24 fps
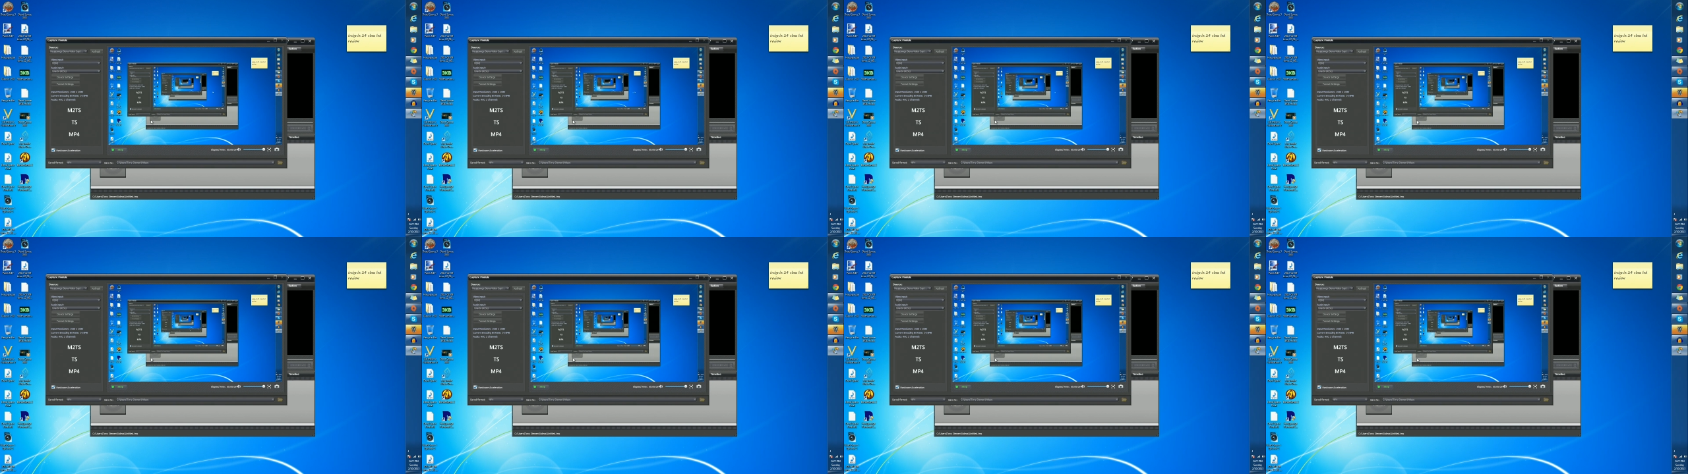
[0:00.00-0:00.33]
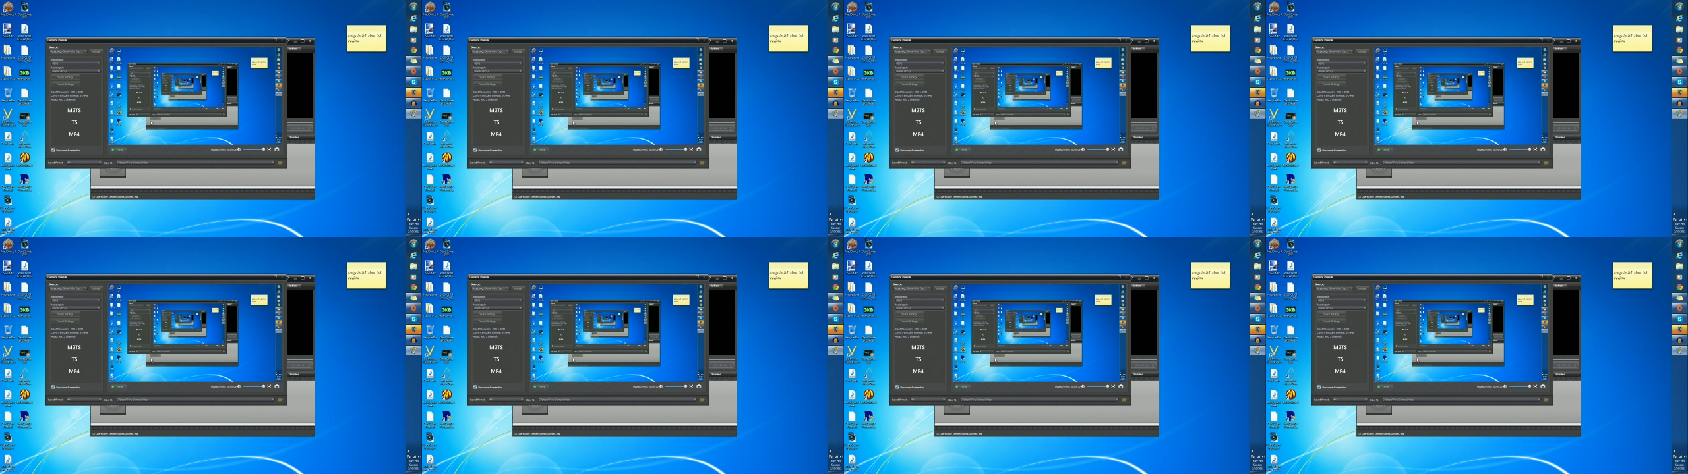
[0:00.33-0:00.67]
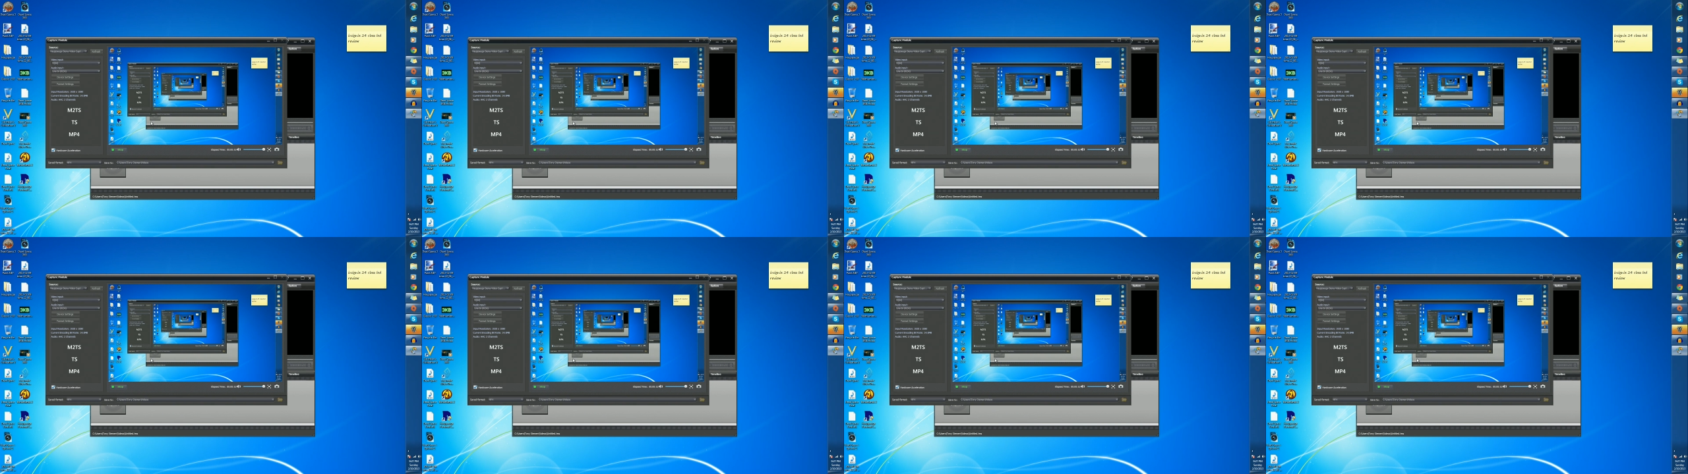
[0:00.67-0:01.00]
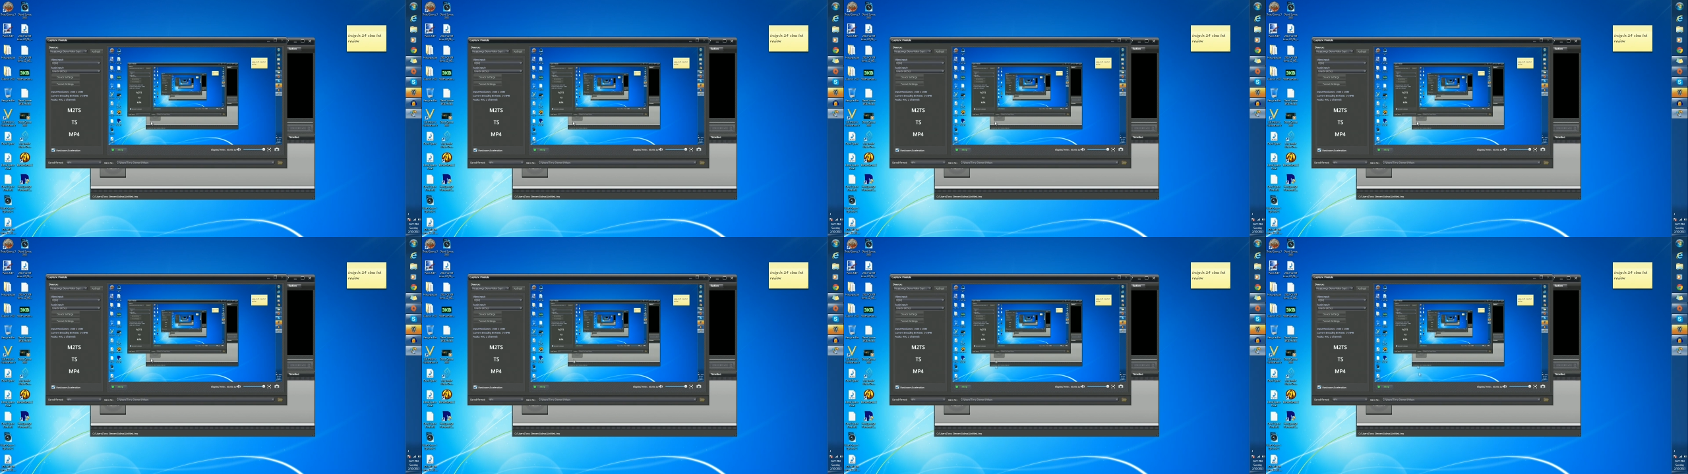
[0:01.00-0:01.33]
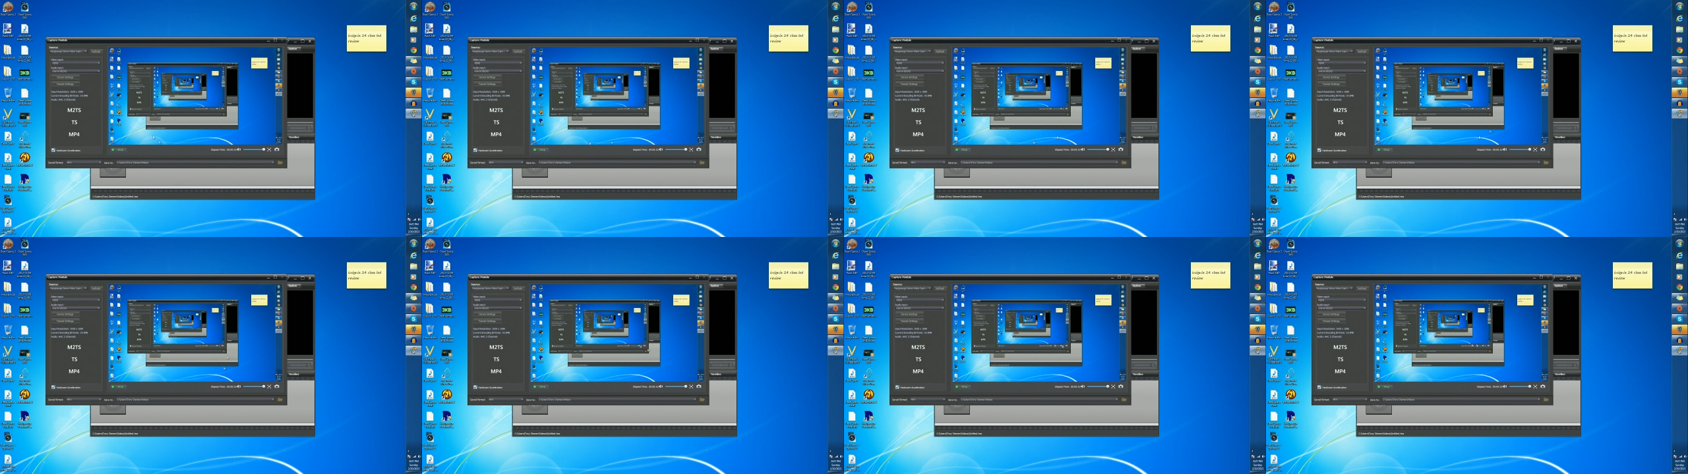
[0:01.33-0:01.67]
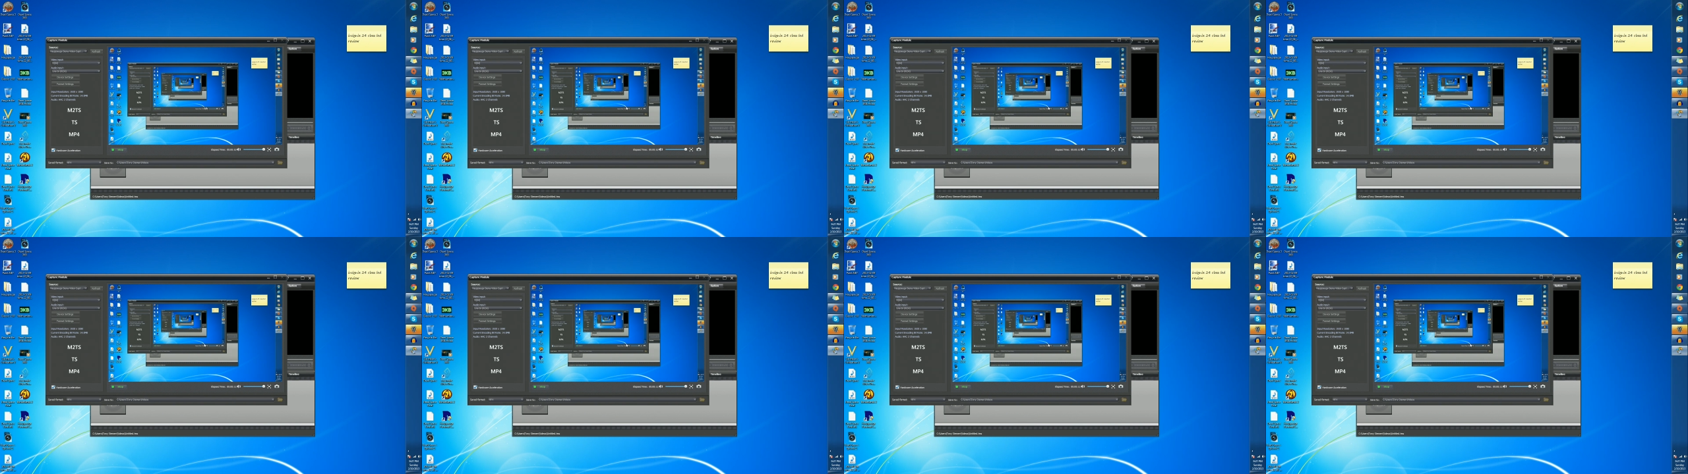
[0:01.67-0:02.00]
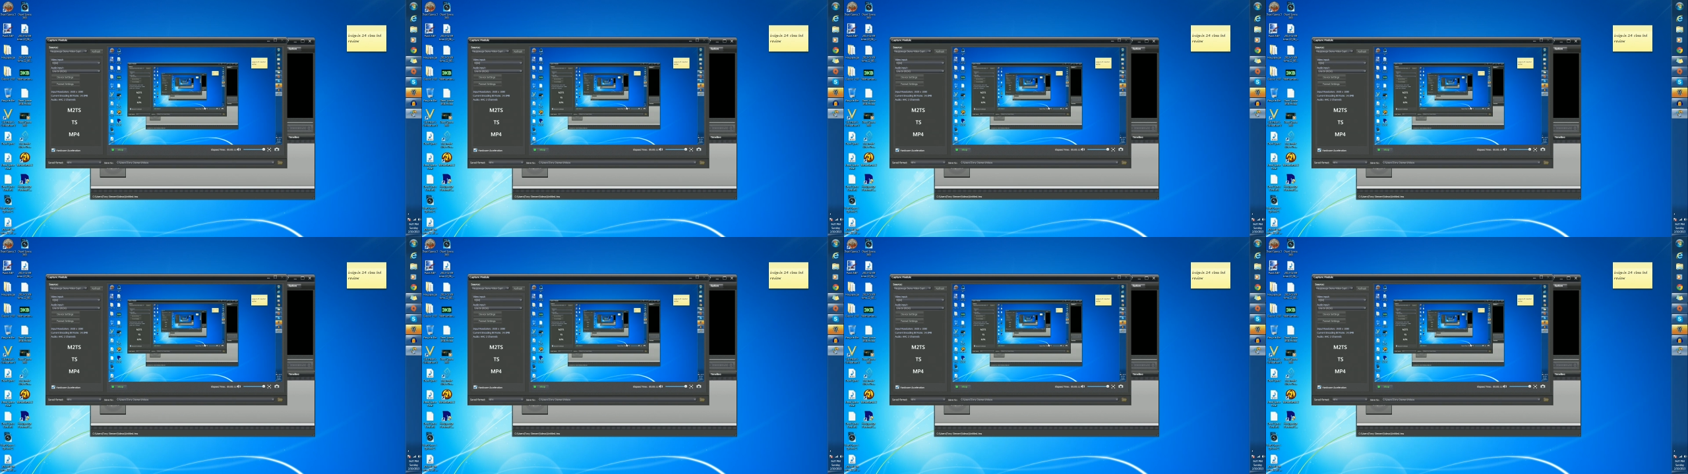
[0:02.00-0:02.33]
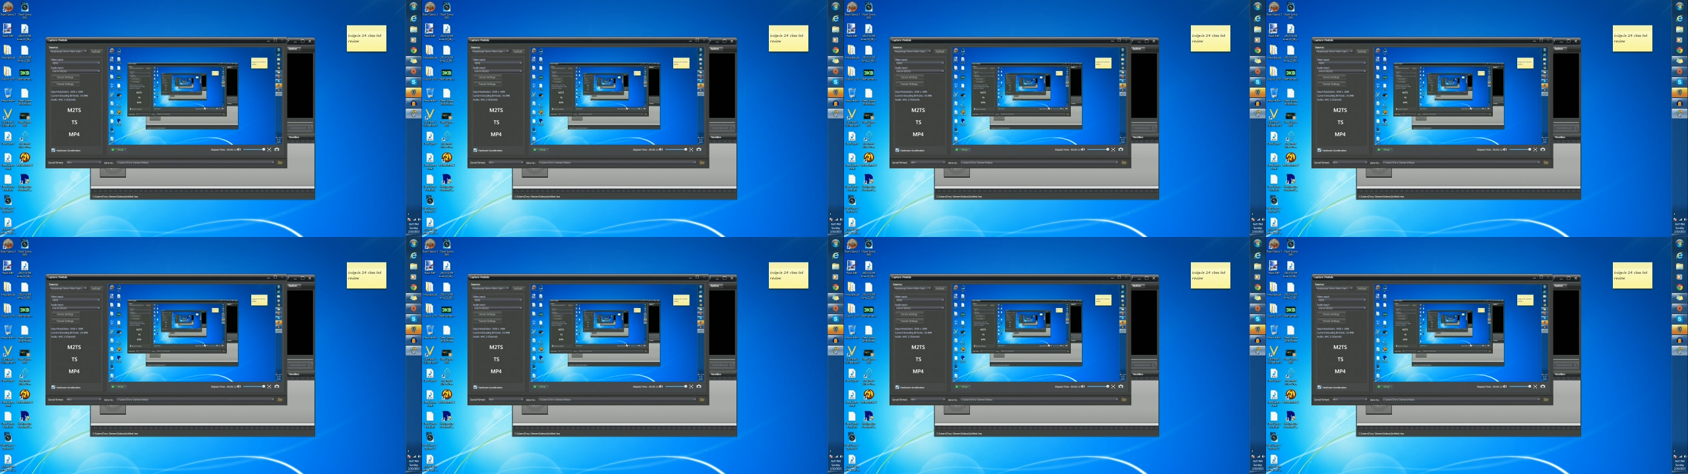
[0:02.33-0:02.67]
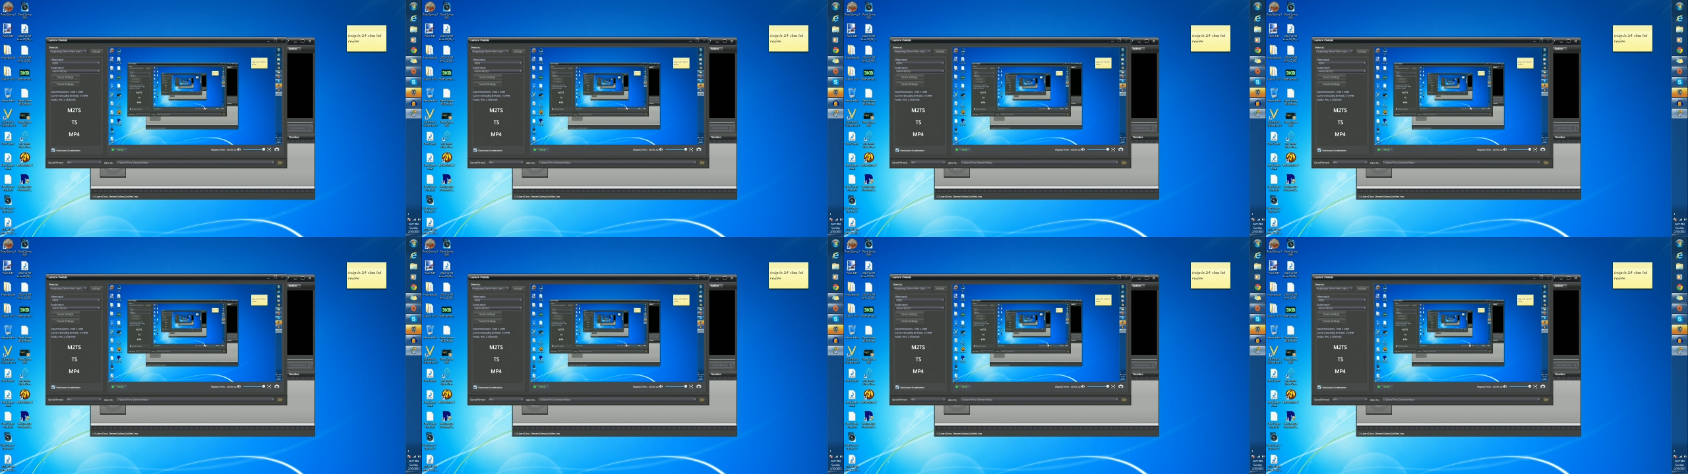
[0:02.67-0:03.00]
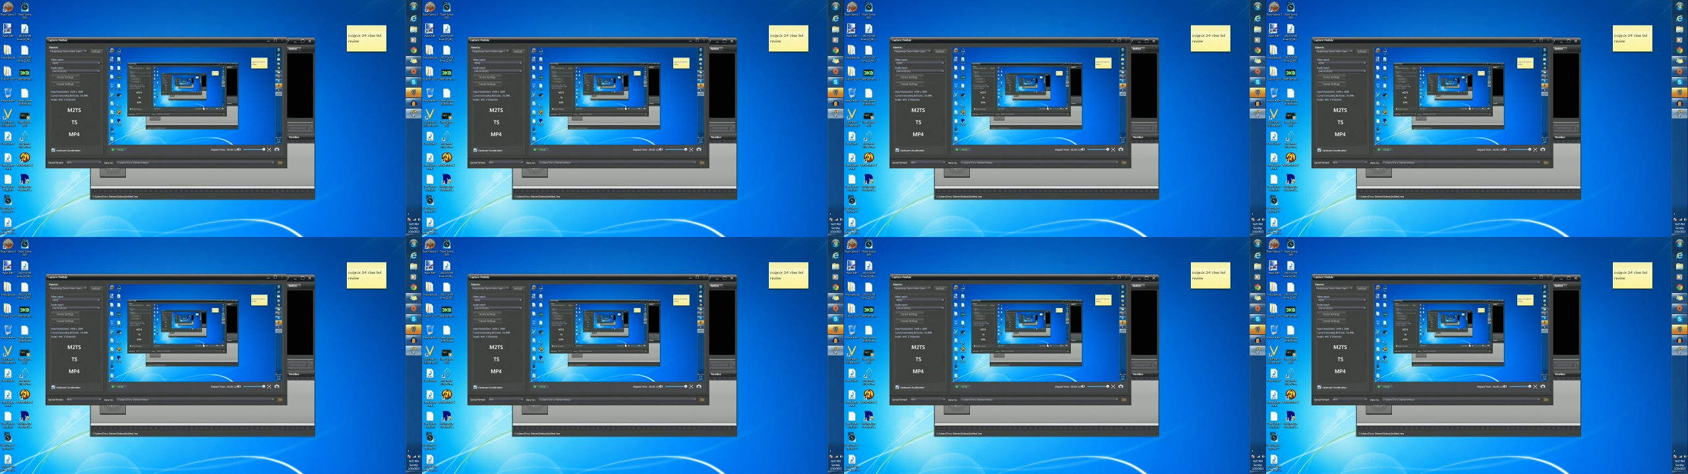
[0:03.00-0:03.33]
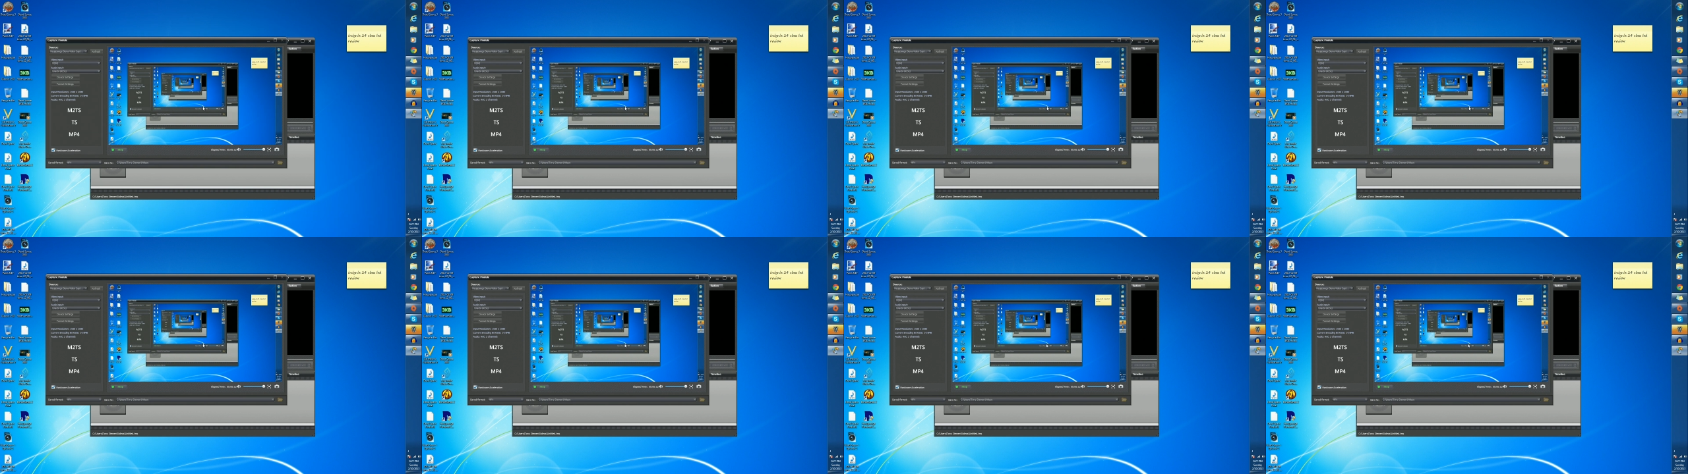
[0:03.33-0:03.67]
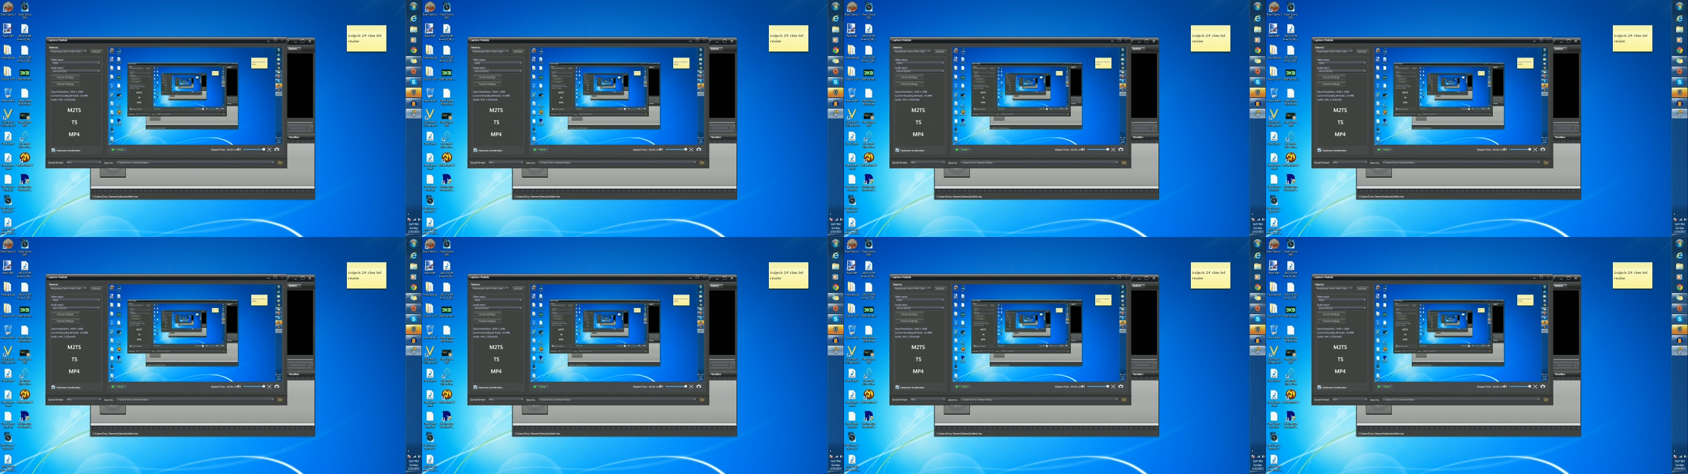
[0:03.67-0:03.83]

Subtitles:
No face is visible, so there are no lips to read.